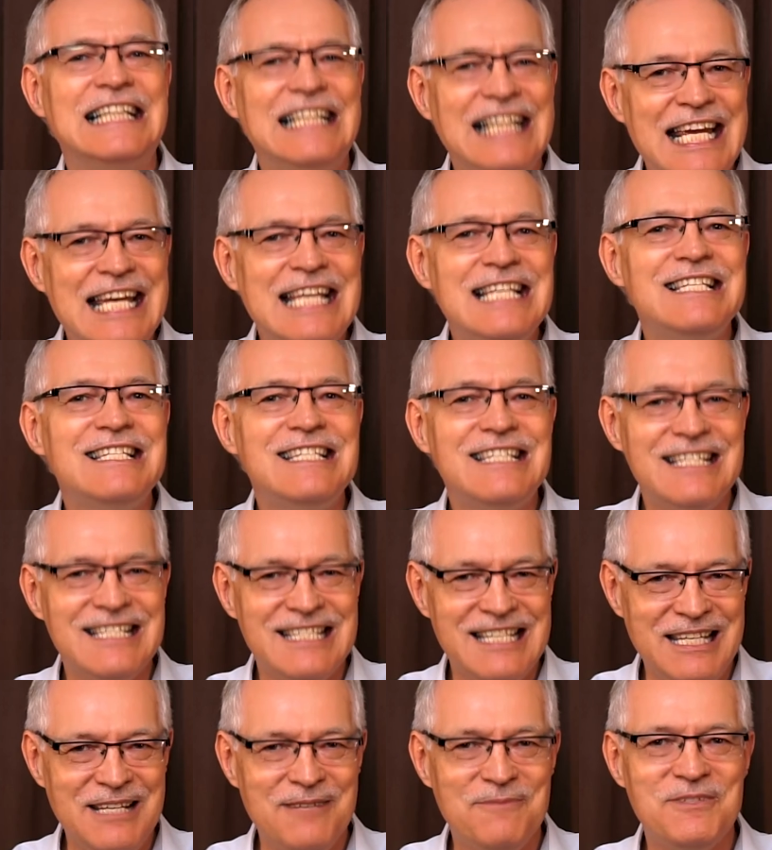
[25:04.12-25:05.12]

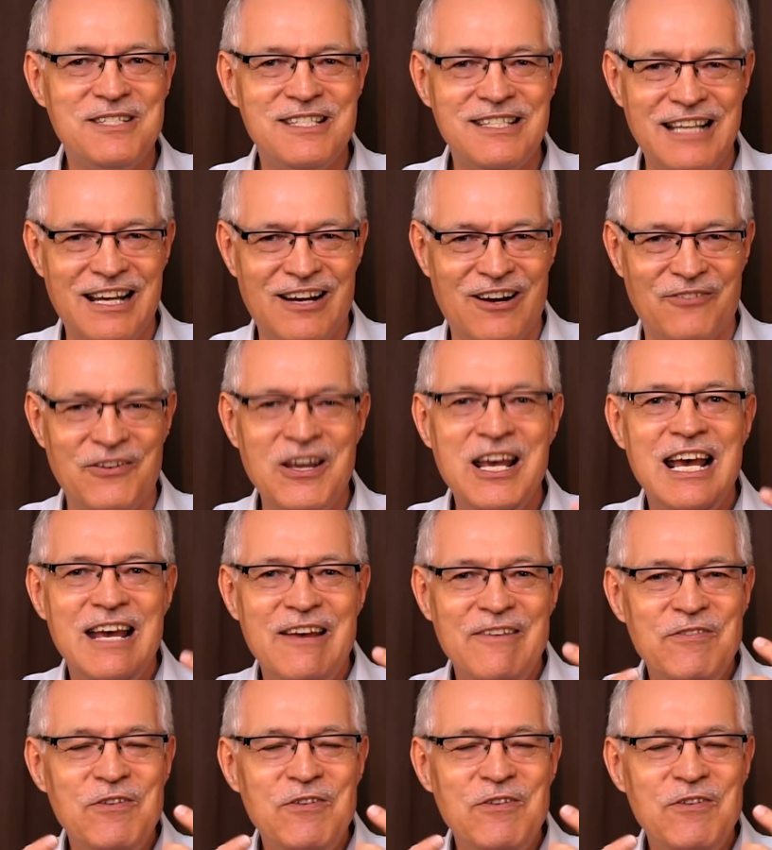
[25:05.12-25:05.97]
cleanses himself,